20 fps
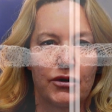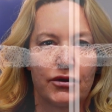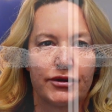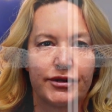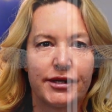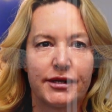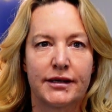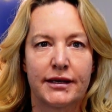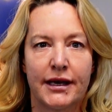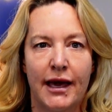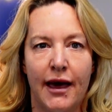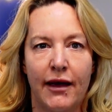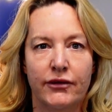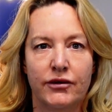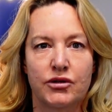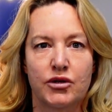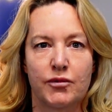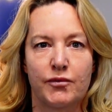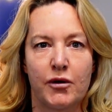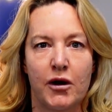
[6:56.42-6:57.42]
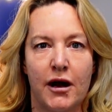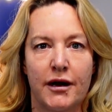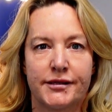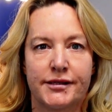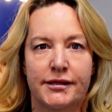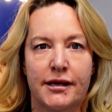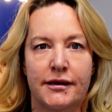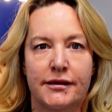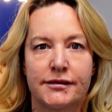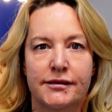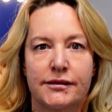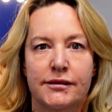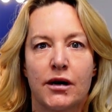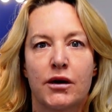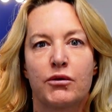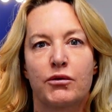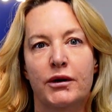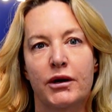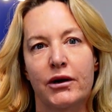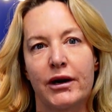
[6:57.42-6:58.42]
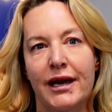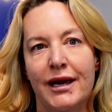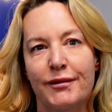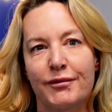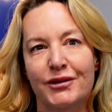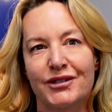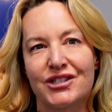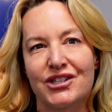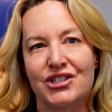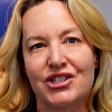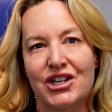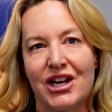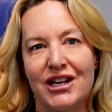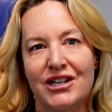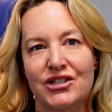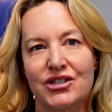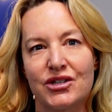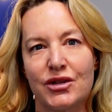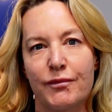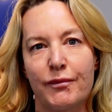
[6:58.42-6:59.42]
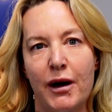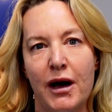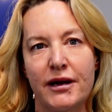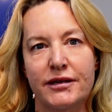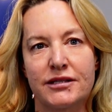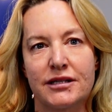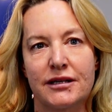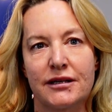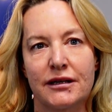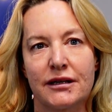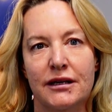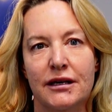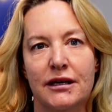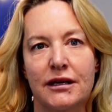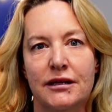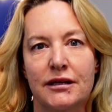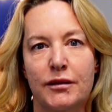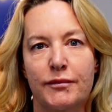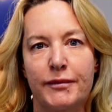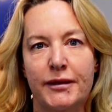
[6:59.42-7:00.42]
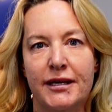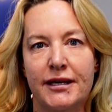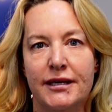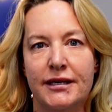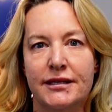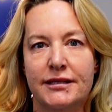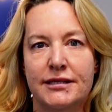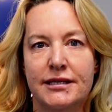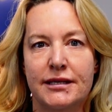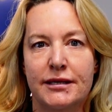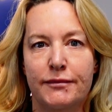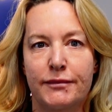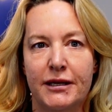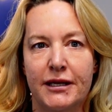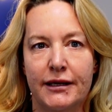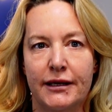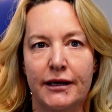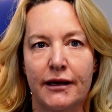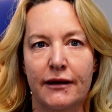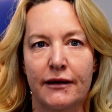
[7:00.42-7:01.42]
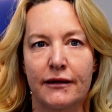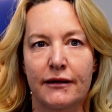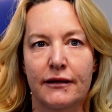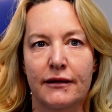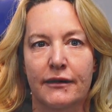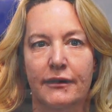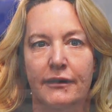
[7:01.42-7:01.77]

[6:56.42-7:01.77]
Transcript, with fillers: roles in the calendar process, we are able to change the bonding in the PET media.